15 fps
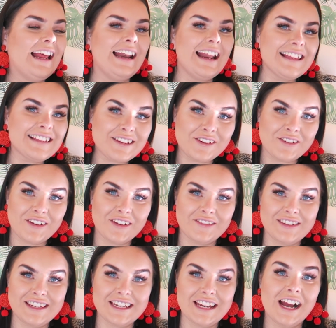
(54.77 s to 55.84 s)
let's do a quick
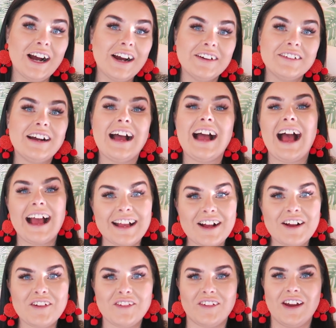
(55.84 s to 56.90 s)
video and
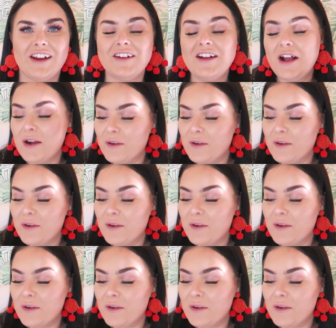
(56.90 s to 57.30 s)
go through